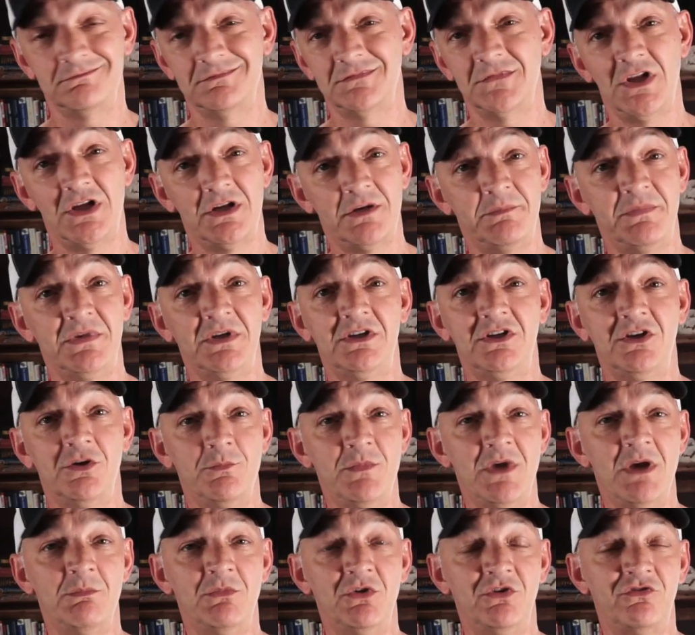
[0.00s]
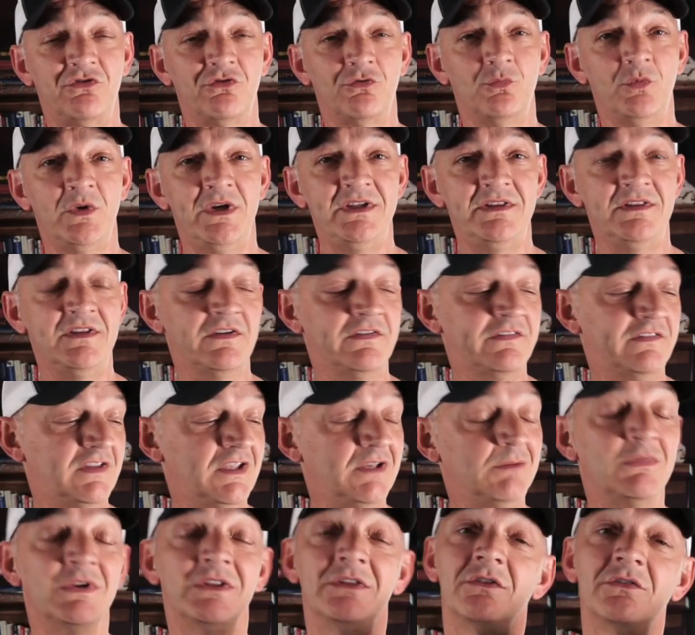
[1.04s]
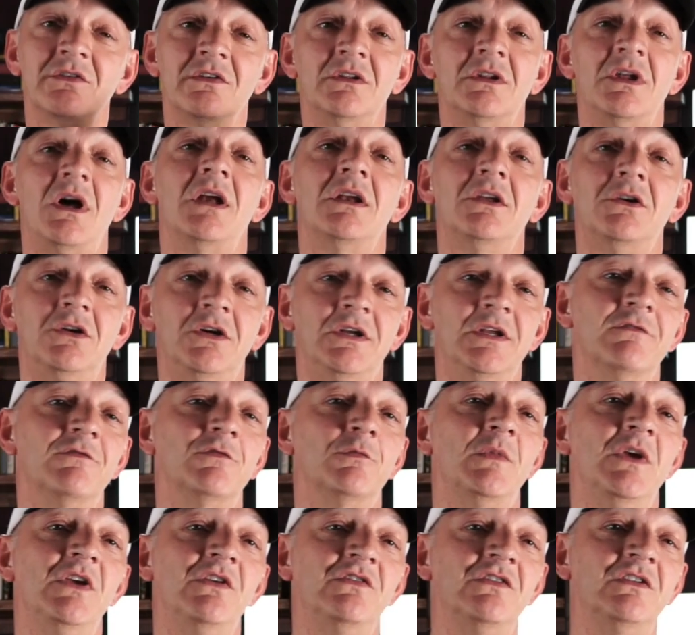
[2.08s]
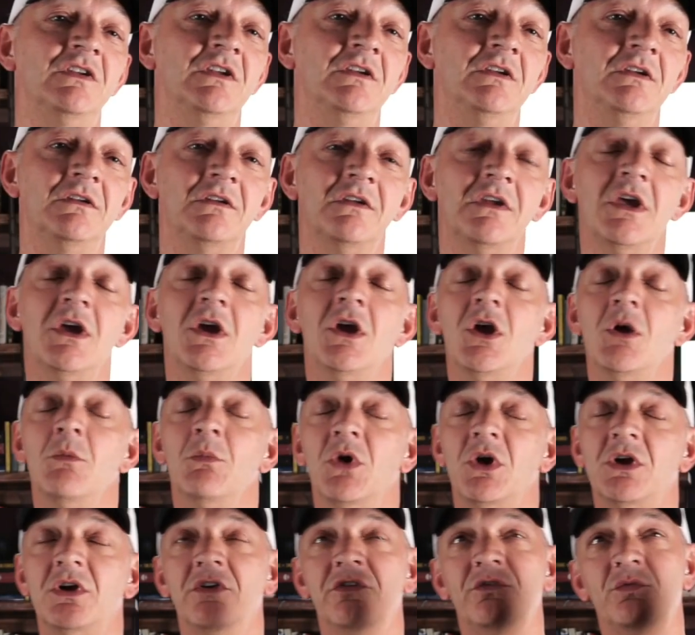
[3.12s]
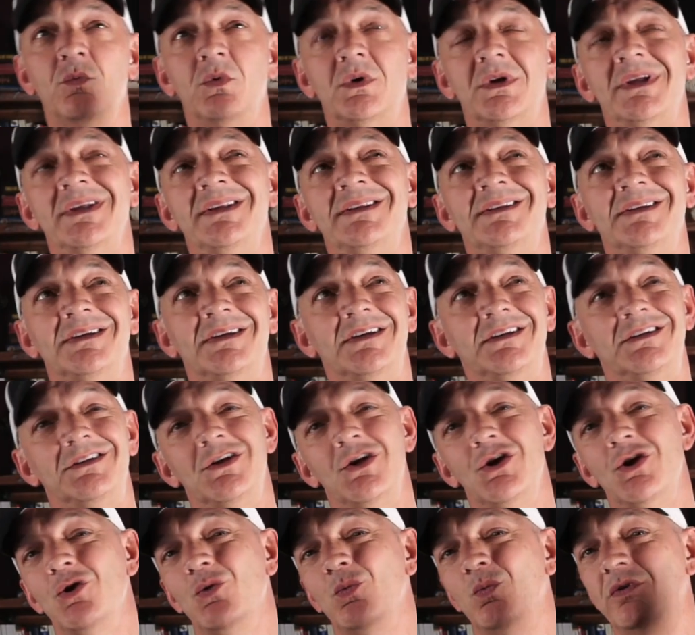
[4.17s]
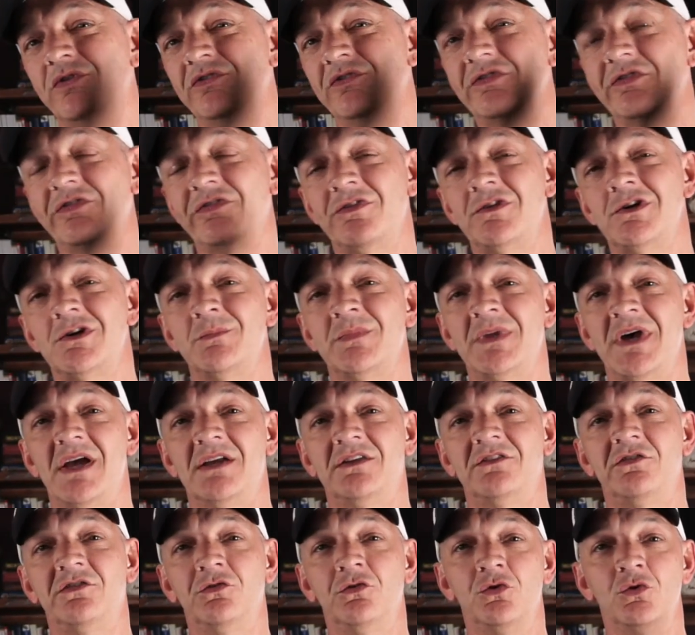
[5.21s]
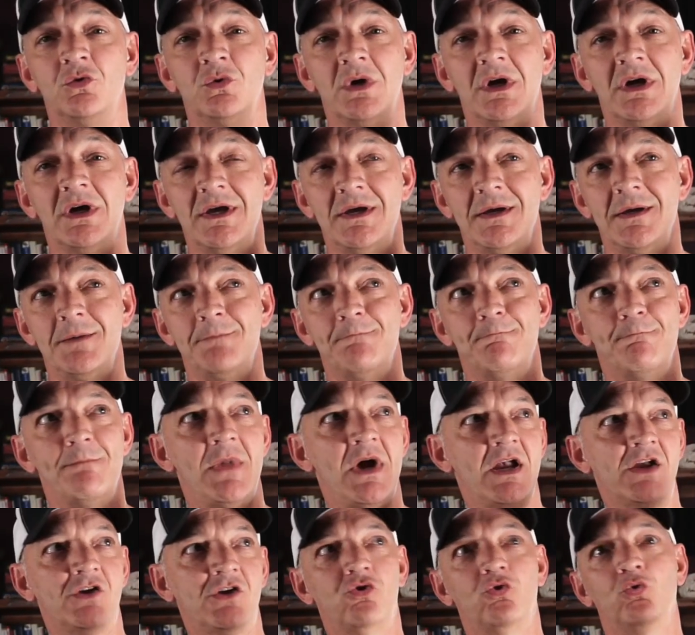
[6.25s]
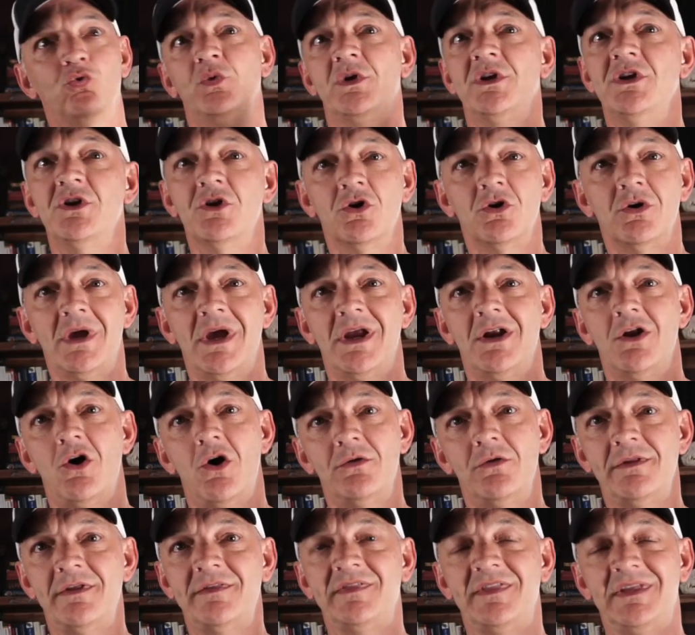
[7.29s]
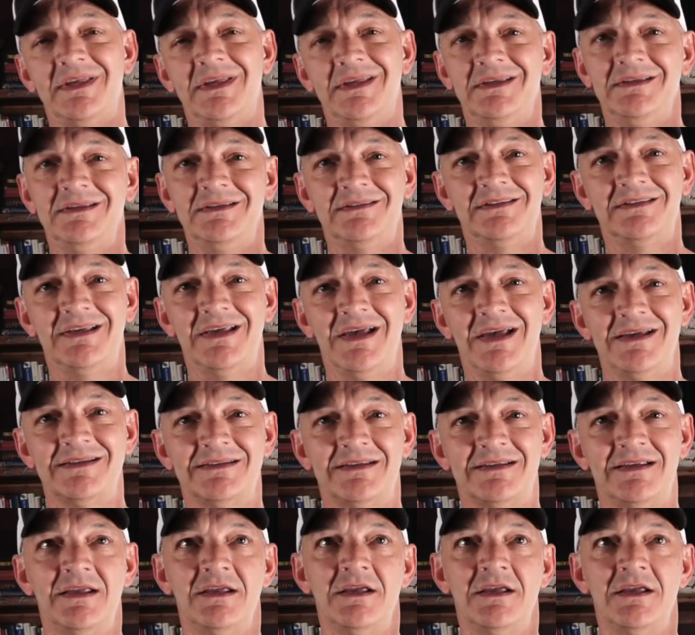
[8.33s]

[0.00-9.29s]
not a big commitment to read this thing, but there's a lot of good information in it because what I did was just thought back to my career and all the things that